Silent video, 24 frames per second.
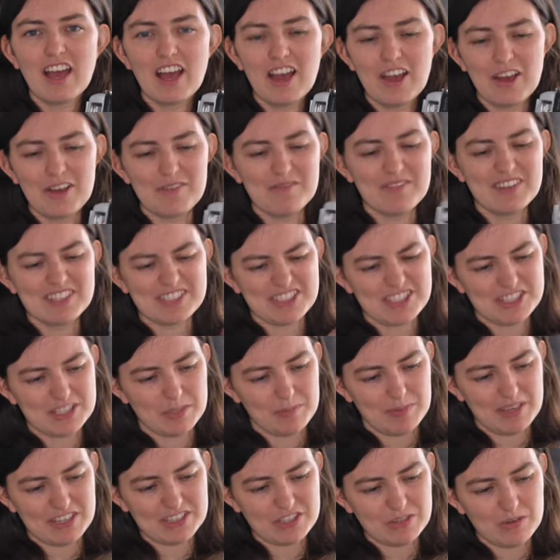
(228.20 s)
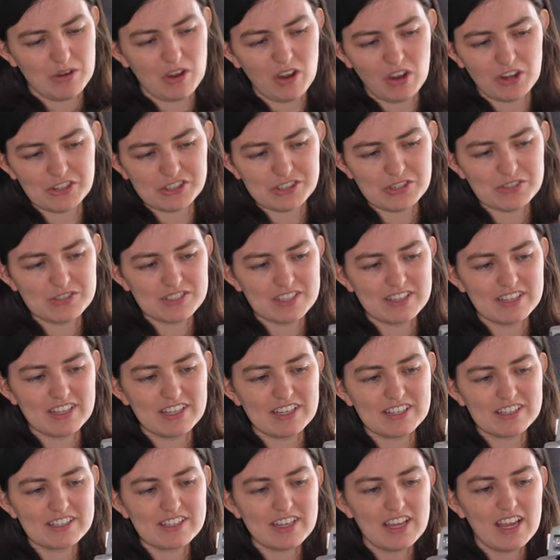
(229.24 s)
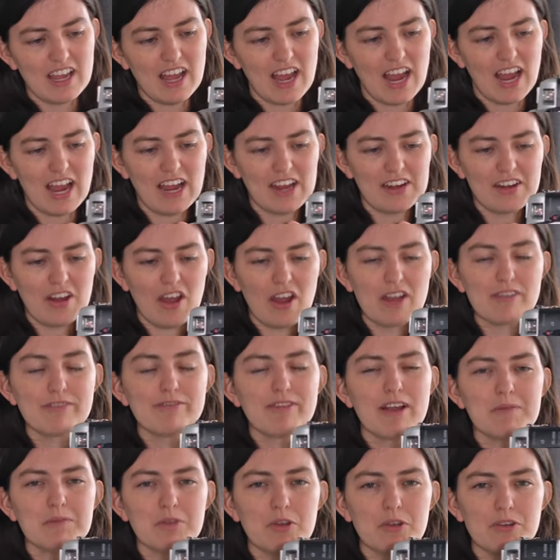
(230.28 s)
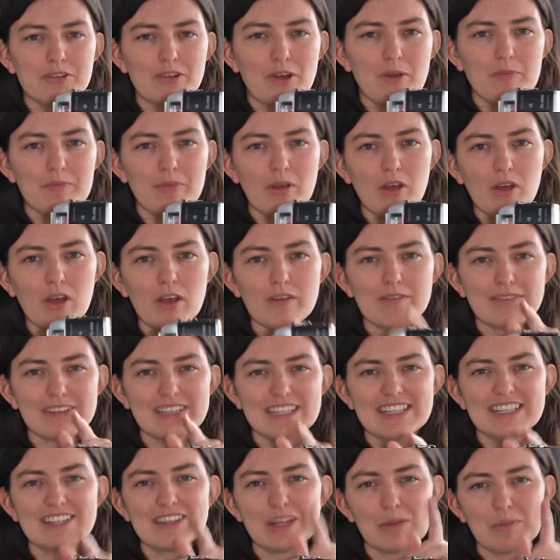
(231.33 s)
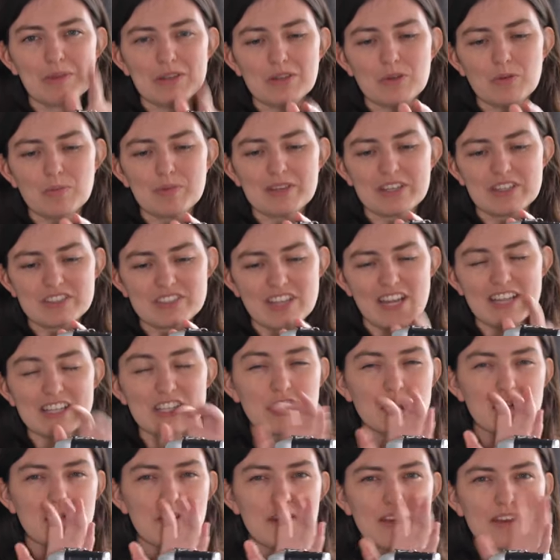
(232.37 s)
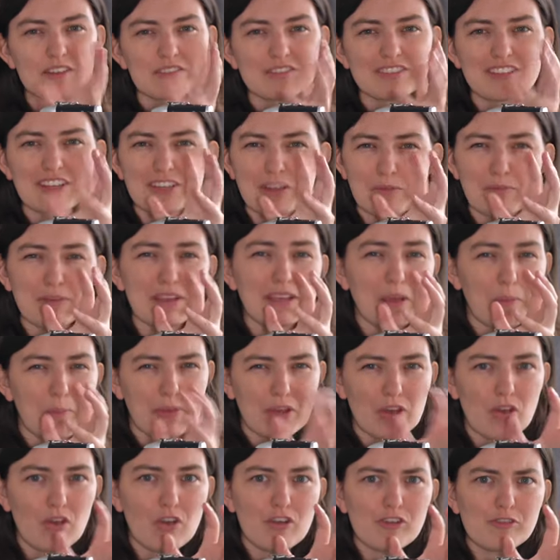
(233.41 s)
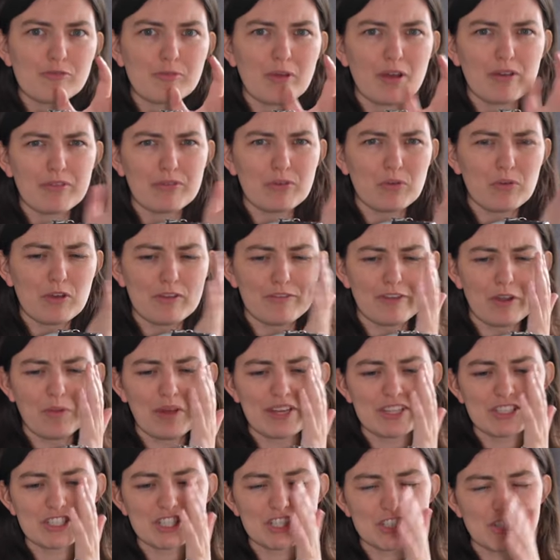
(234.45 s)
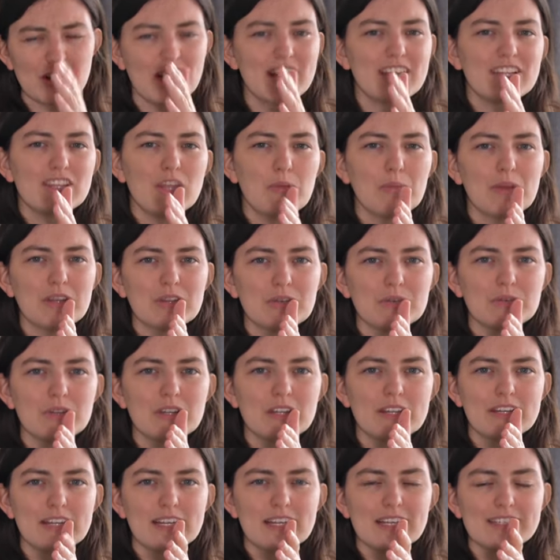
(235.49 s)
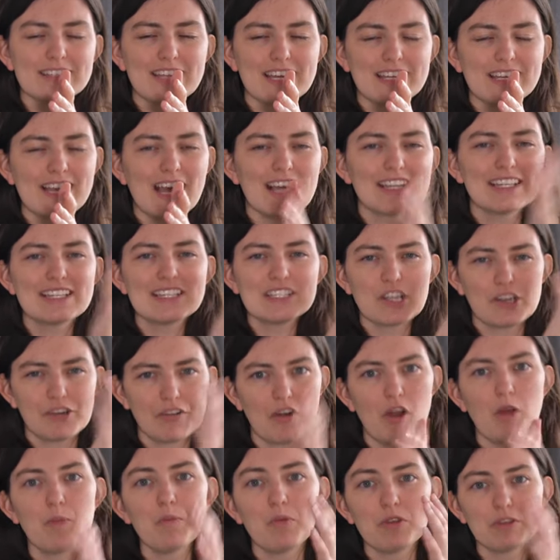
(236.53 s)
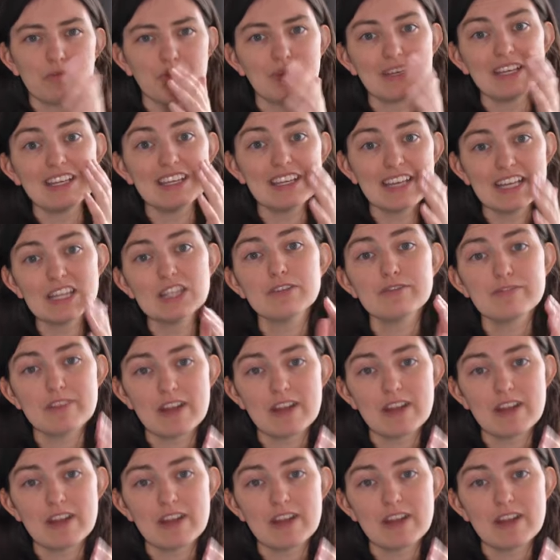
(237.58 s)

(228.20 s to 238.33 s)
It's just a bit too hard using this. And I framed her arm perfectly in the middle because I knew it was going to be a bit off, but I thought if I went straight in the middle, then at least her arm would be in the